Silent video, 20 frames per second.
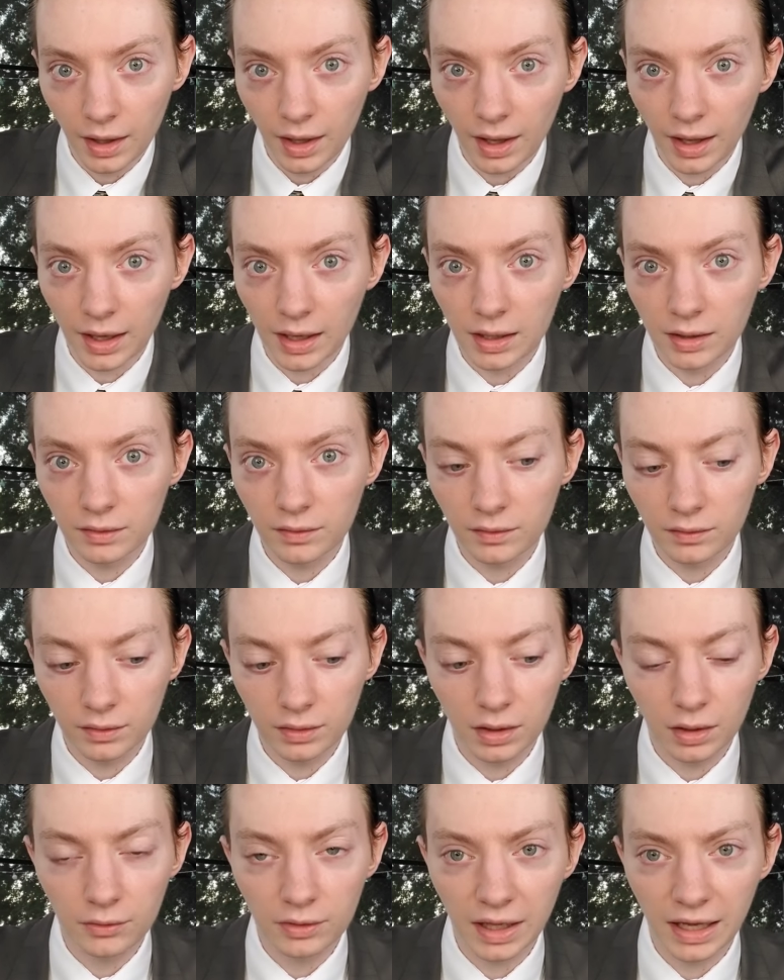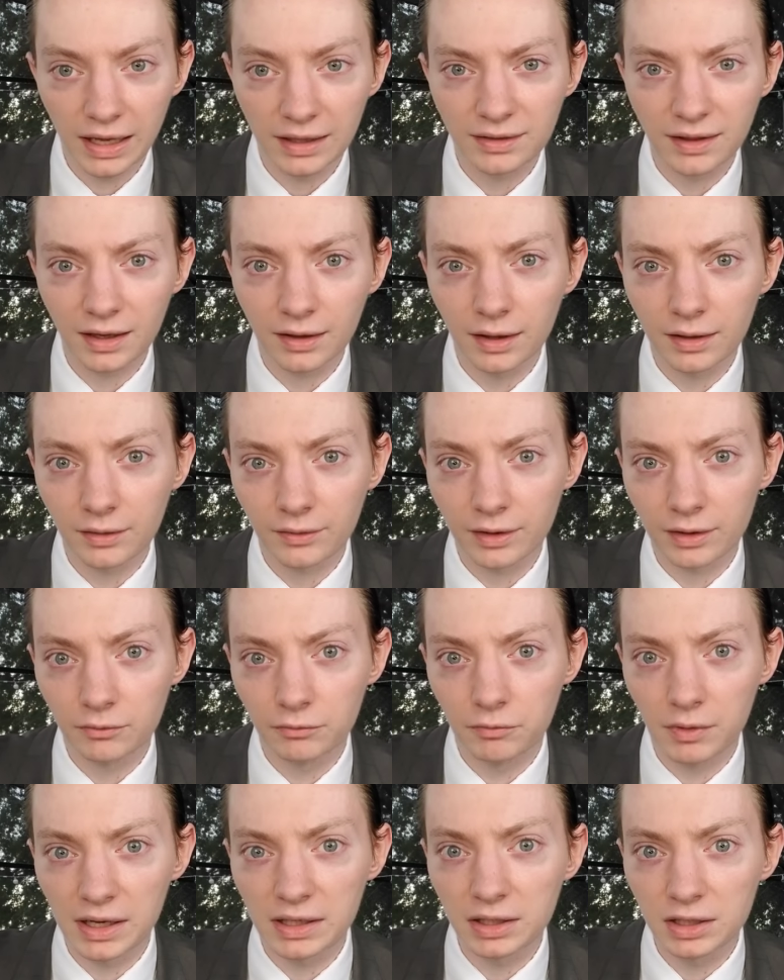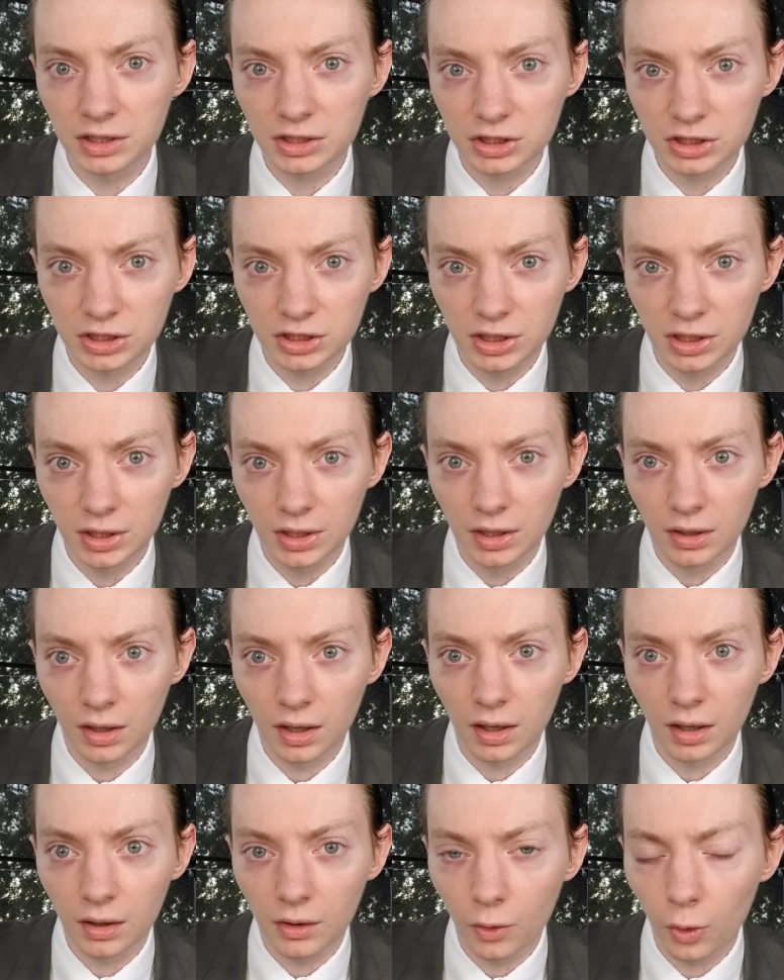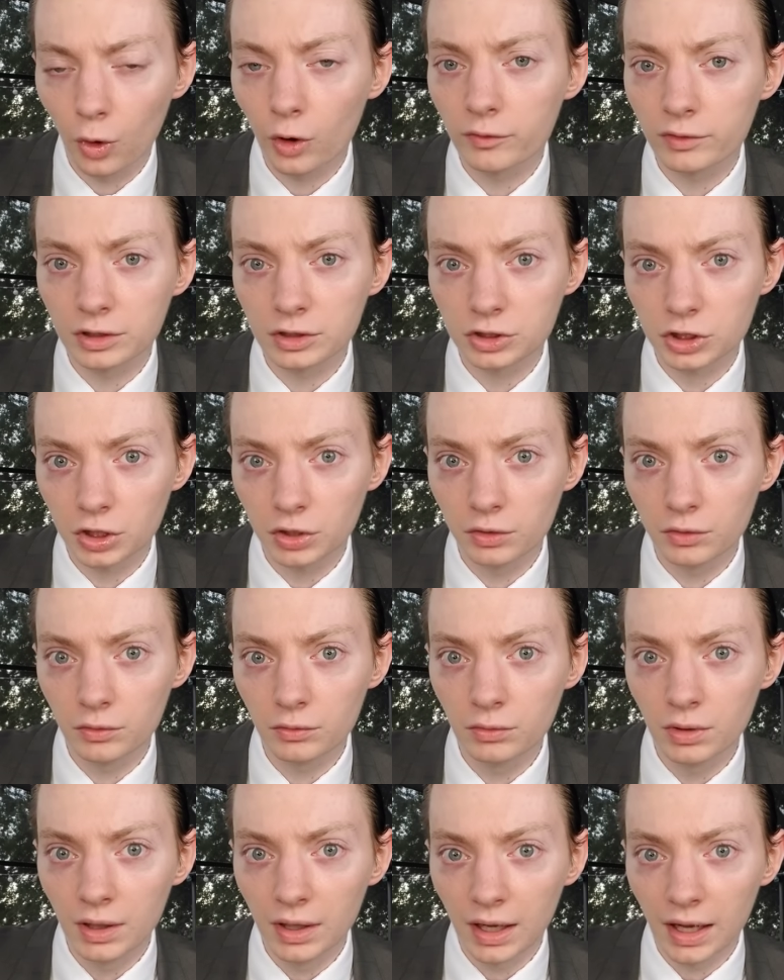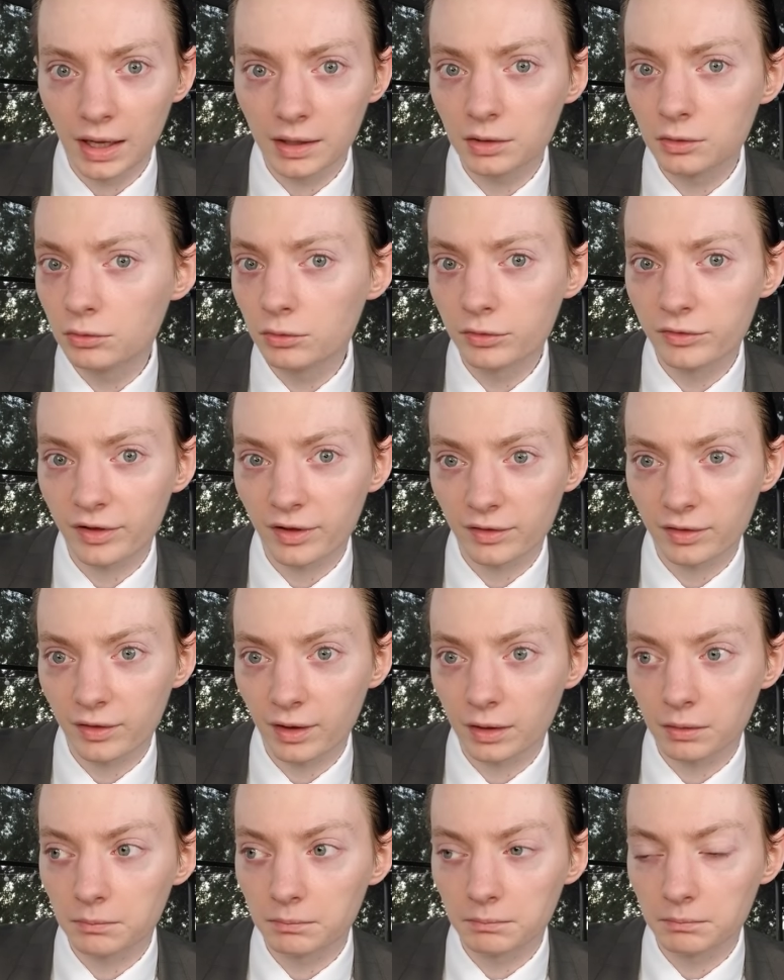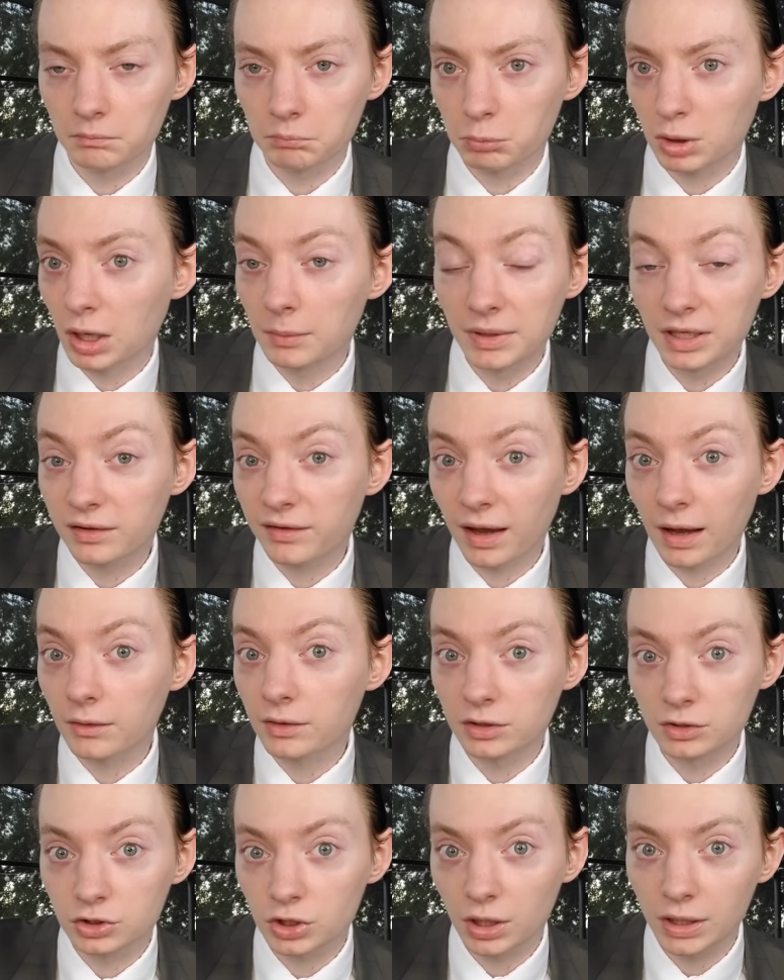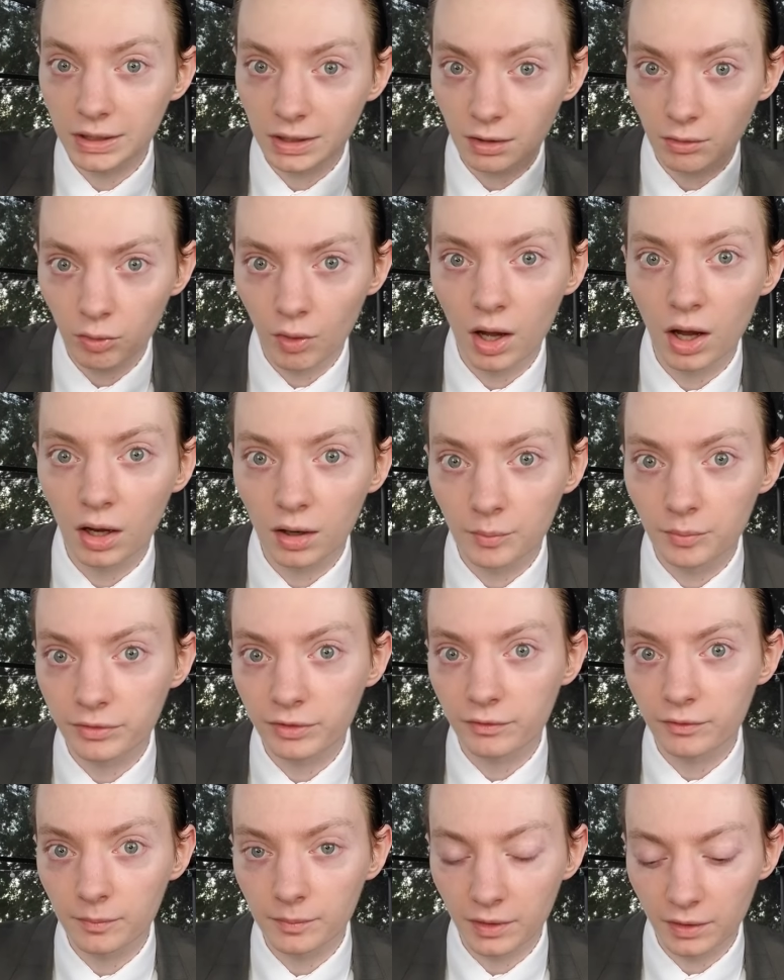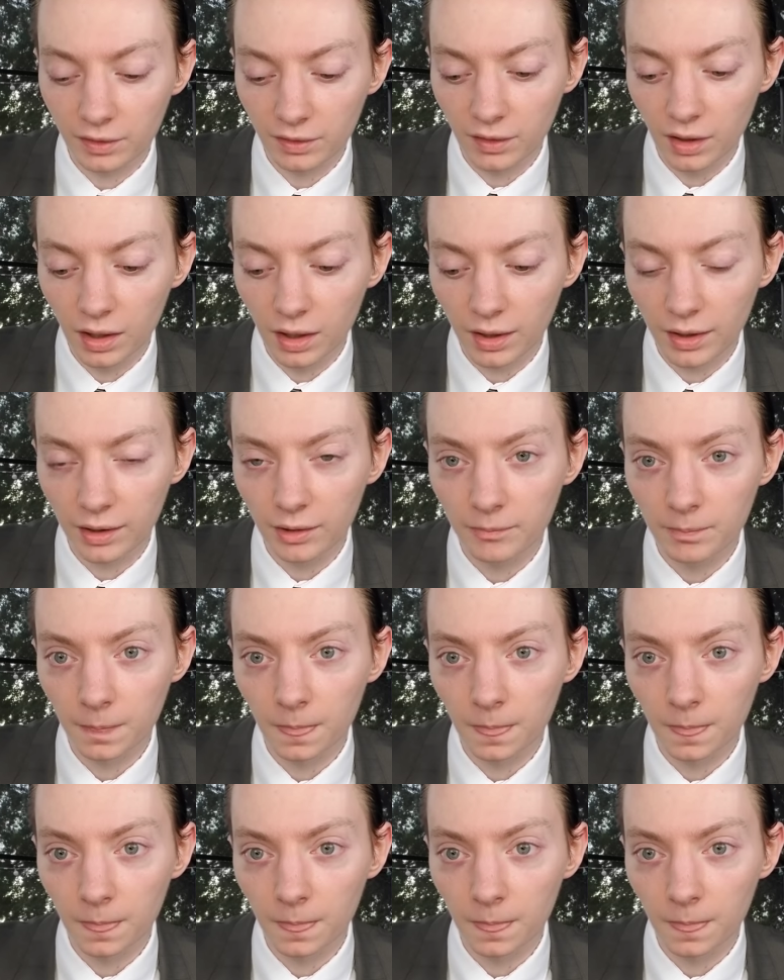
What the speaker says: And, it had that kind of like reddish, orange hue, and it was just like coming down in giant globs from the sky.